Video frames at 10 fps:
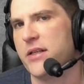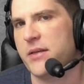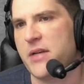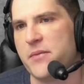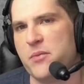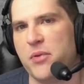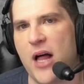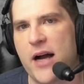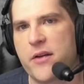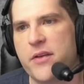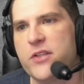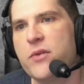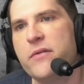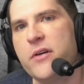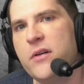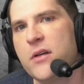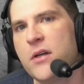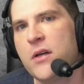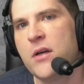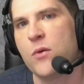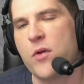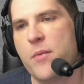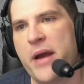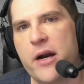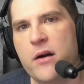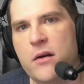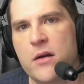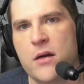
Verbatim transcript: sometimes block this river with a pair,